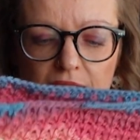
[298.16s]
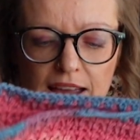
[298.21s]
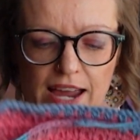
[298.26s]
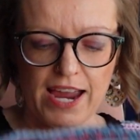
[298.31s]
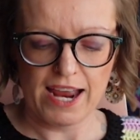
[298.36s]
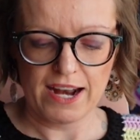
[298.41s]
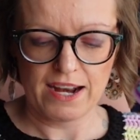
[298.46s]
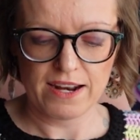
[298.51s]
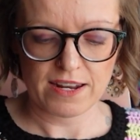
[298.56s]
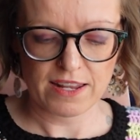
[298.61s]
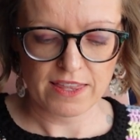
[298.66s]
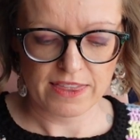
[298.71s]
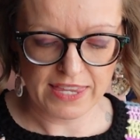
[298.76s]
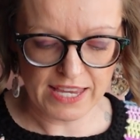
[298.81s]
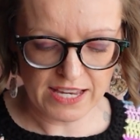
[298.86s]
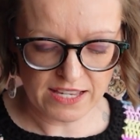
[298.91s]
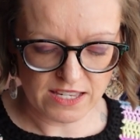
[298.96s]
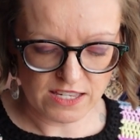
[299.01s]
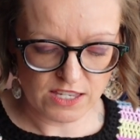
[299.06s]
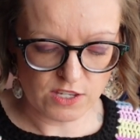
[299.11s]
and
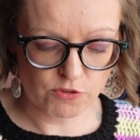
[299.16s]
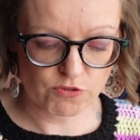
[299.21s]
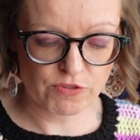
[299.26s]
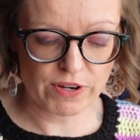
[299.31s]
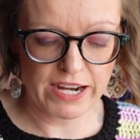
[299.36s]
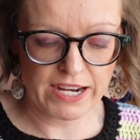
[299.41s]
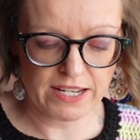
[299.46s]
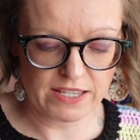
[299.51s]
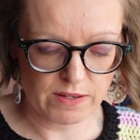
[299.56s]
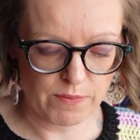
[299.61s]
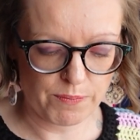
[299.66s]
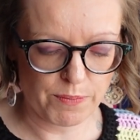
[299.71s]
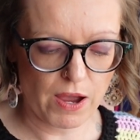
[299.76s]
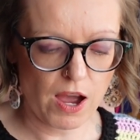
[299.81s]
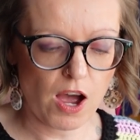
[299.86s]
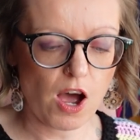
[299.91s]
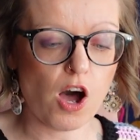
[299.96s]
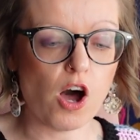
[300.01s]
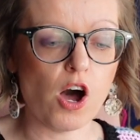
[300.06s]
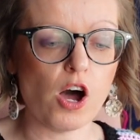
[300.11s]
this is the reason
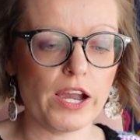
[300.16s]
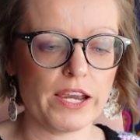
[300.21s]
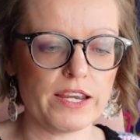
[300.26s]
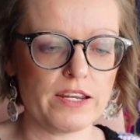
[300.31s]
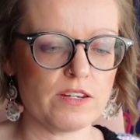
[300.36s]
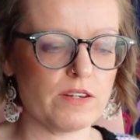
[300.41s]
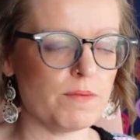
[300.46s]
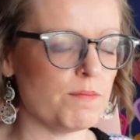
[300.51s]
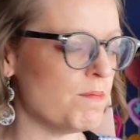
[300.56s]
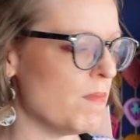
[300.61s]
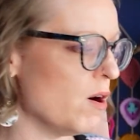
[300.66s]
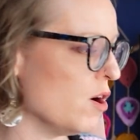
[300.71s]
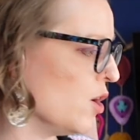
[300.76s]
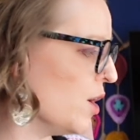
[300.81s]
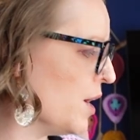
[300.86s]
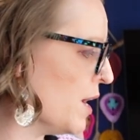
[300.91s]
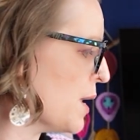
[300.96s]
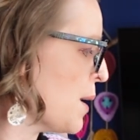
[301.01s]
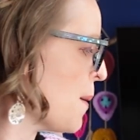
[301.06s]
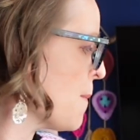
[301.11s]
behind
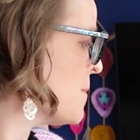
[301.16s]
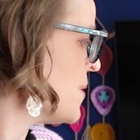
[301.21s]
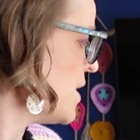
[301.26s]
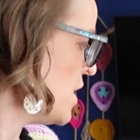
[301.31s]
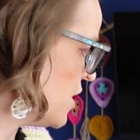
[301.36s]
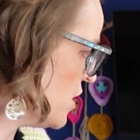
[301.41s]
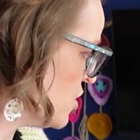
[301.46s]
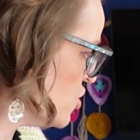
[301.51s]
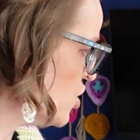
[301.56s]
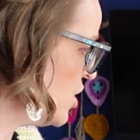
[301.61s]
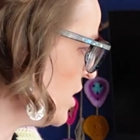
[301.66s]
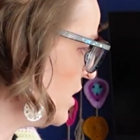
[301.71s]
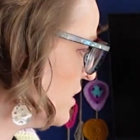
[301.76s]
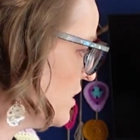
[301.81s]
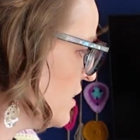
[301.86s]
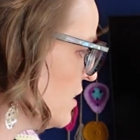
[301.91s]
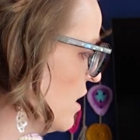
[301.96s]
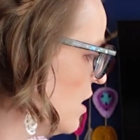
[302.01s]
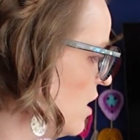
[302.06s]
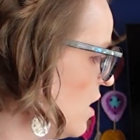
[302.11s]
my purchase.